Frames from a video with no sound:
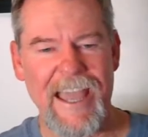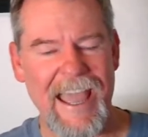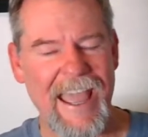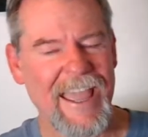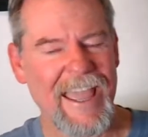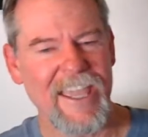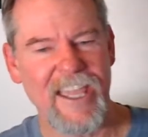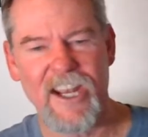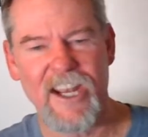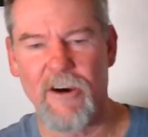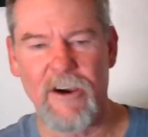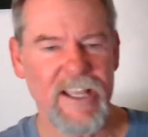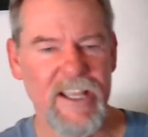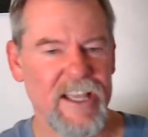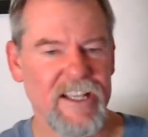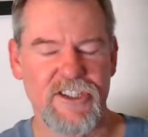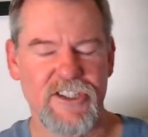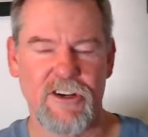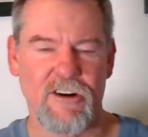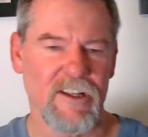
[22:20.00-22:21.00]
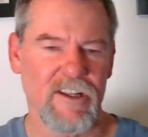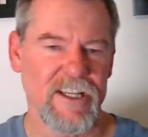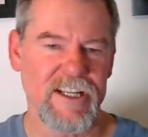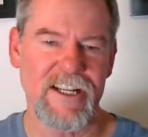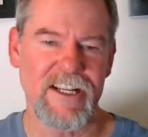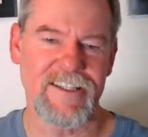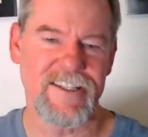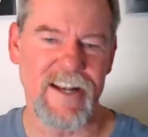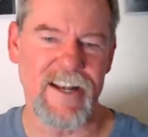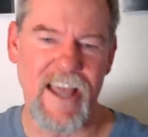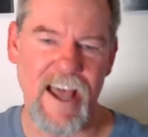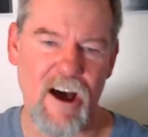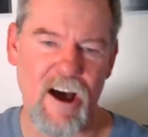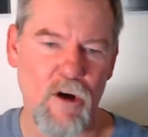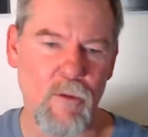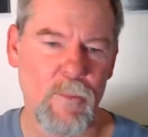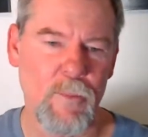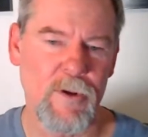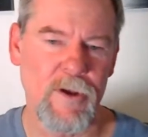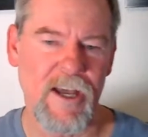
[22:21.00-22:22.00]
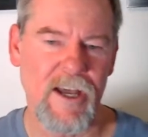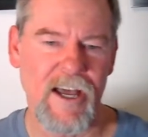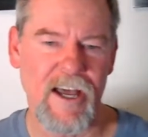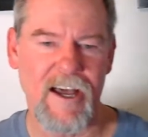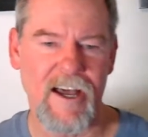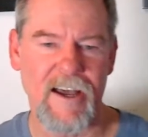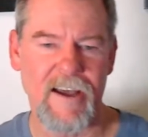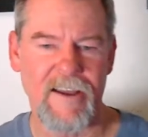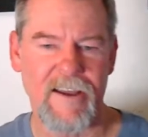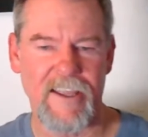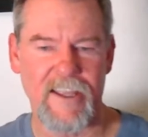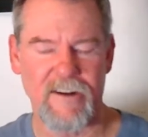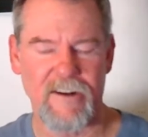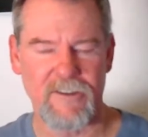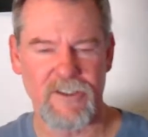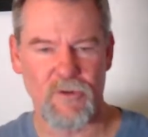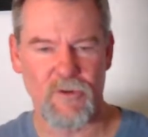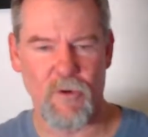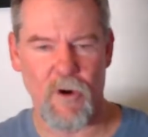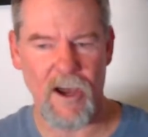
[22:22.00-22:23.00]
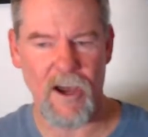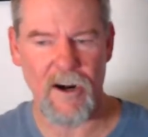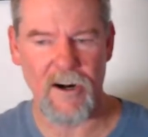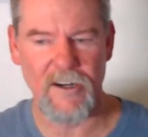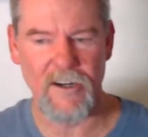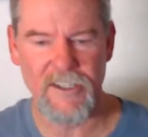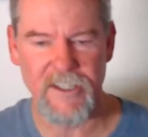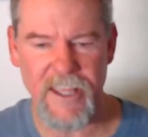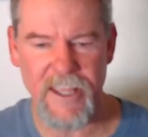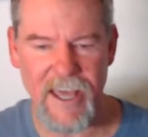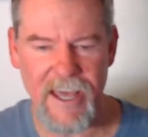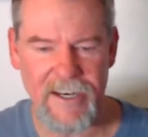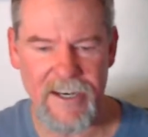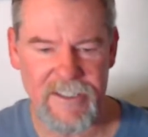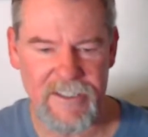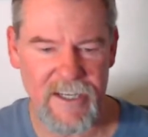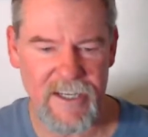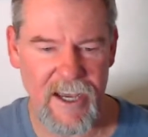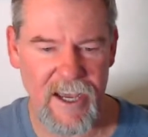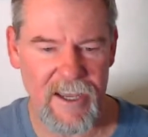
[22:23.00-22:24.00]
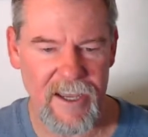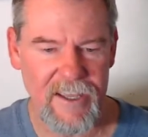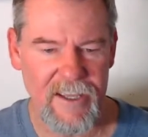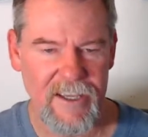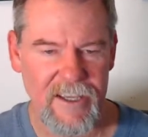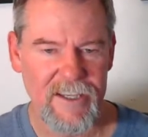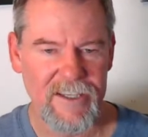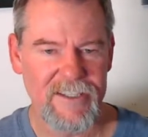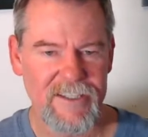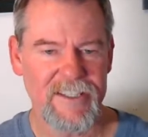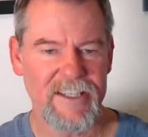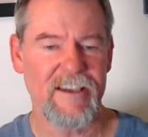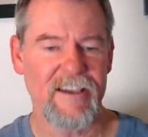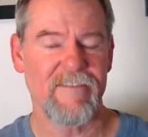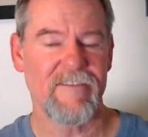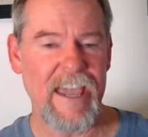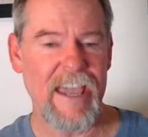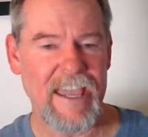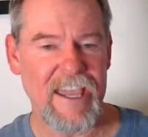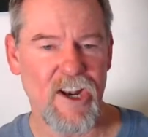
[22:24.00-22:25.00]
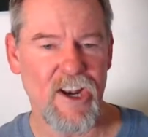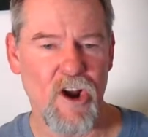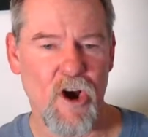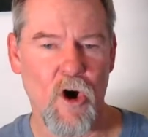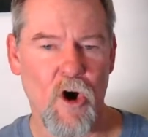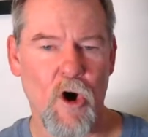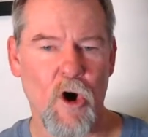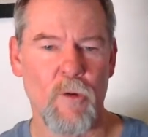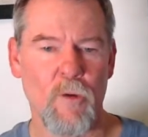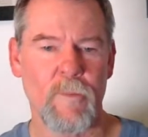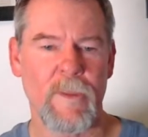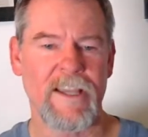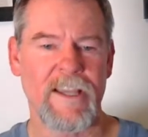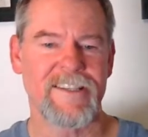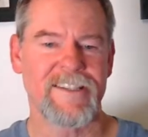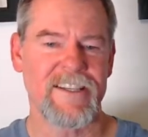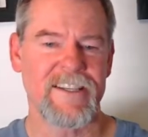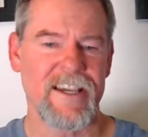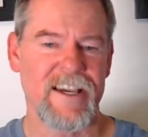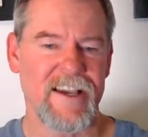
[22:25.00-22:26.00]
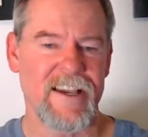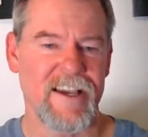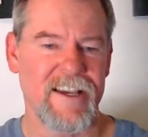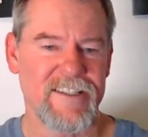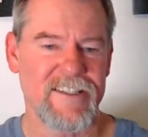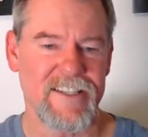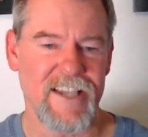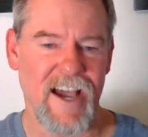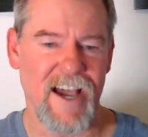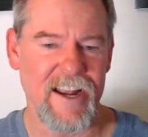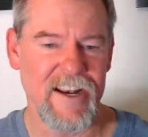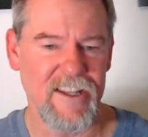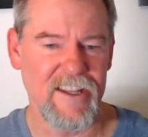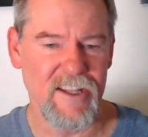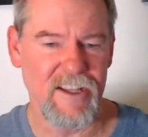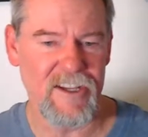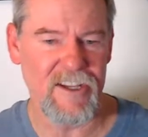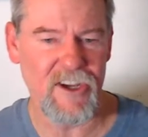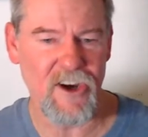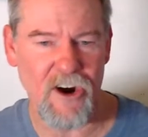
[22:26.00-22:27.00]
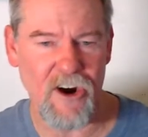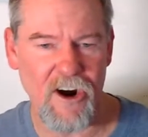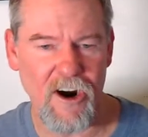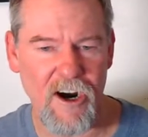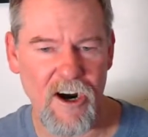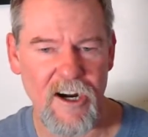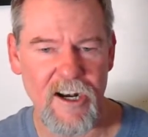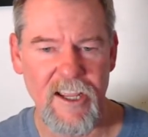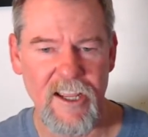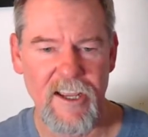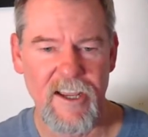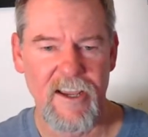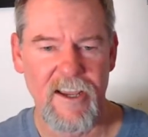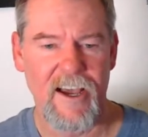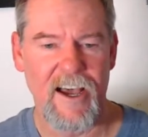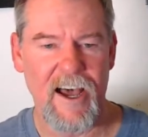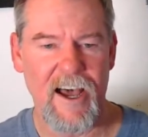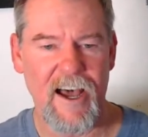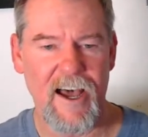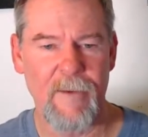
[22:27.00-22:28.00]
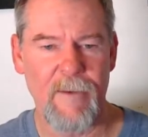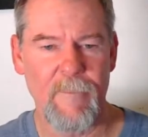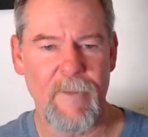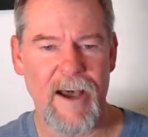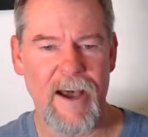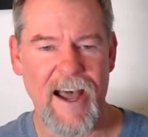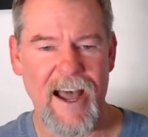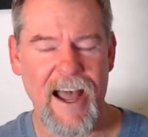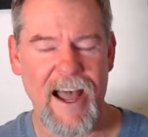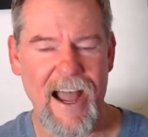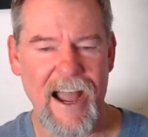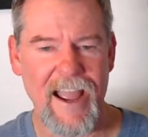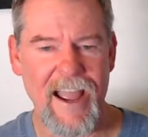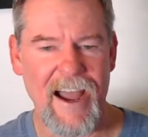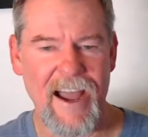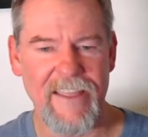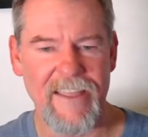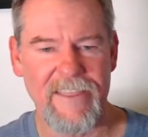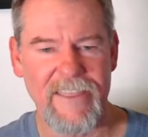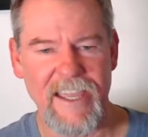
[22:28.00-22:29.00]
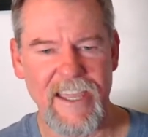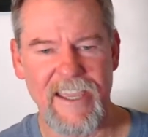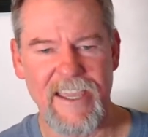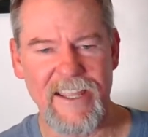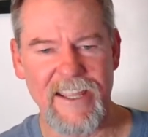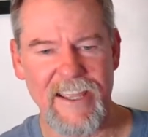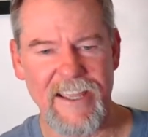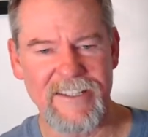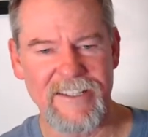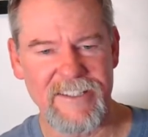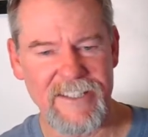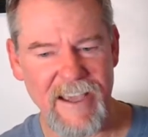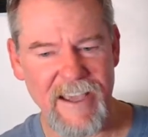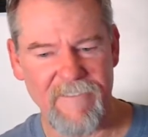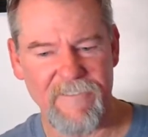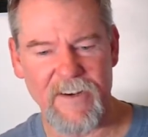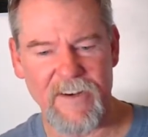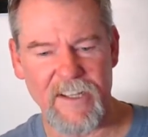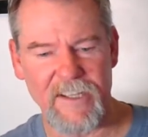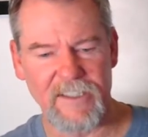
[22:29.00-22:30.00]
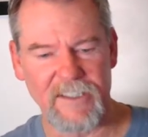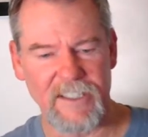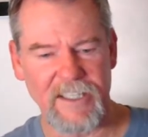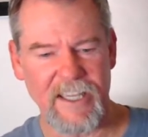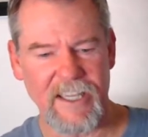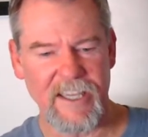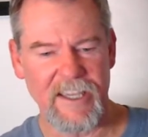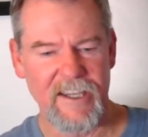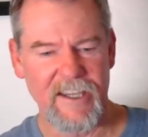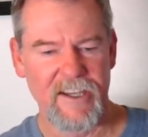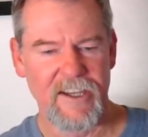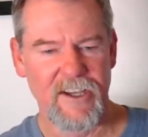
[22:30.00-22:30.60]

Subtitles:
it certainly doesn't help. You know, squatters that see a vacant home, they see a sign in the yard. I think it definitely